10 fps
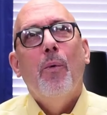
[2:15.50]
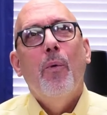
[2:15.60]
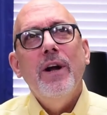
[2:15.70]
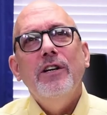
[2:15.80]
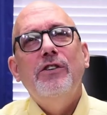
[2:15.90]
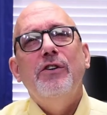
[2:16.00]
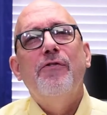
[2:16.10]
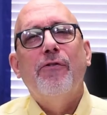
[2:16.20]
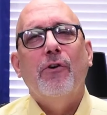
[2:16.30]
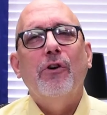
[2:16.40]
When did you
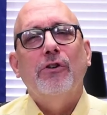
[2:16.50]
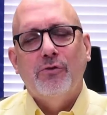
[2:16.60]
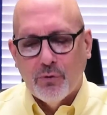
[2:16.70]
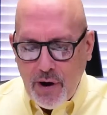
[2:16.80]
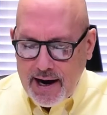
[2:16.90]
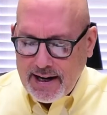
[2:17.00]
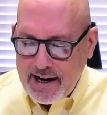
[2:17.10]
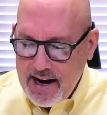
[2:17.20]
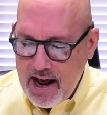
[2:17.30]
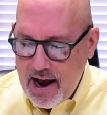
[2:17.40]
first
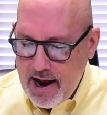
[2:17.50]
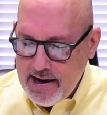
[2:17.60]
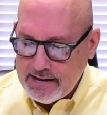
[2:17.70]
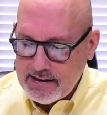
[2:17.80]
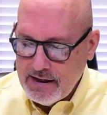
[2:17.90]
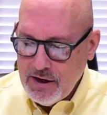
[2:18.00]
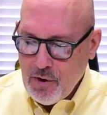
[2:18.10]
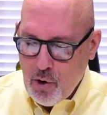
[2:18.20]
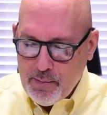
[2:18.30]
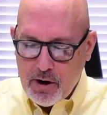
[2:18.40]
recognize
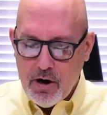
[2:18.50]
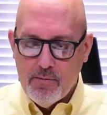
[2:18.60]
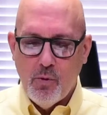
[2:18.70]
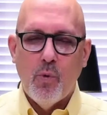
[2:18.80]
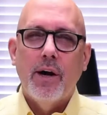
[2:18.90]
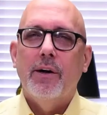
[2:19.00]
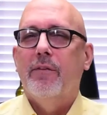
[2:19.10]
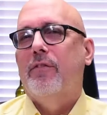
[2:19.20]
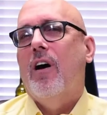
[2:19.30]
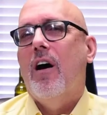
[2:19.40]
or become aware
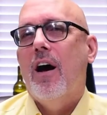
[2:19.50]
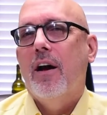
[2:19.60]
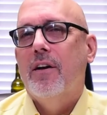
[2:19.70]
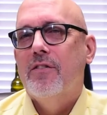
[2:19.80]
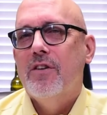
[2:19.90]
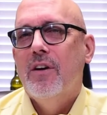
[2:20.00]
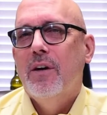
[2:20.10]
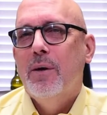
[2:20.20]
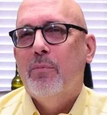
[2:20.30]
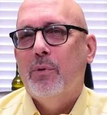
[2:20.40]
of God's
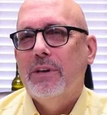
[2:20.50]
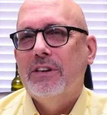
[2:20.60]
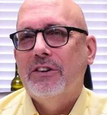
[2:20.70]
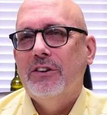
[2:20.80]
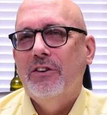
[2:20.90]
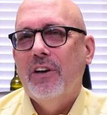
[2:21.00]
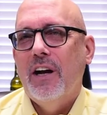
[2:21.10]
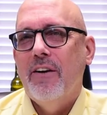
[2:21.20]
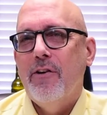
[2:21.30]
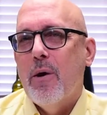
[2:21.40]
presence in your
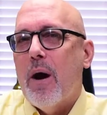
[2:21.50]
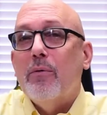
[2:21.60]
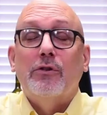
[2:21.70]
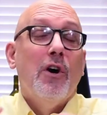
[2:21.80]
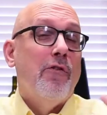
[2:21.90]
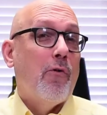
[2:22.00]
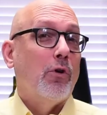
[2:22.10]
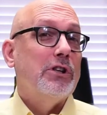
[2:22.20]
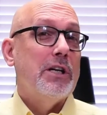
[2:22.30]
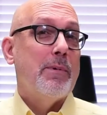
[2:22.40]
life? You know, I was
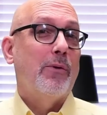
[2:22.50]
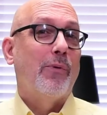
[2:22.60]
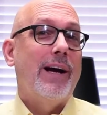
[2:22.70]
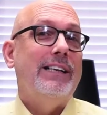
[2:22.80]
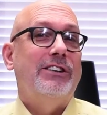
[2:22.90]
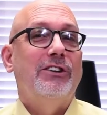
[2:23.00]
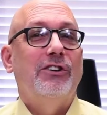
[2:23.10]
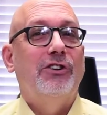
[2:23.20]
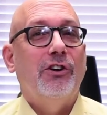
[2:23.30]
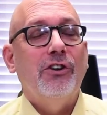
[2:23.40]
fortunate to be raised in the
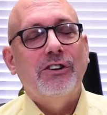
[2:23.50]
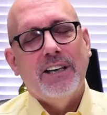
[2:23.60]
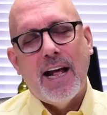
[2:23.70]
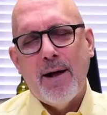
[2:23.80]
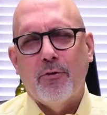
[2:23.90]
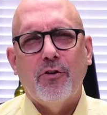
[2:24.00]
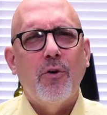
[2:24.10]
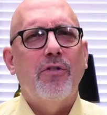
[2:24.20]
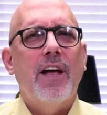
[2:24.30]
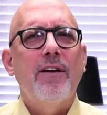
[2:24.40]
church, and I'm
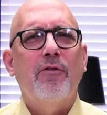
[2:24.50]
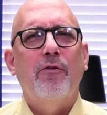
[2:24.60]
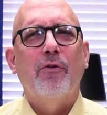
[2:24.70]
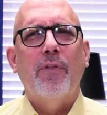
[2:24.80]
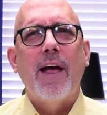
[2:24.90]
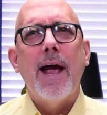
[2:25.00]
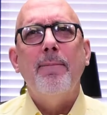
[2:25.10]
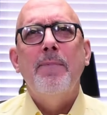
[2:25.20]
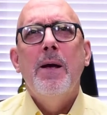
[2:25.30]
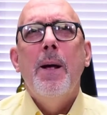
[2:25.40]
so thankful for that.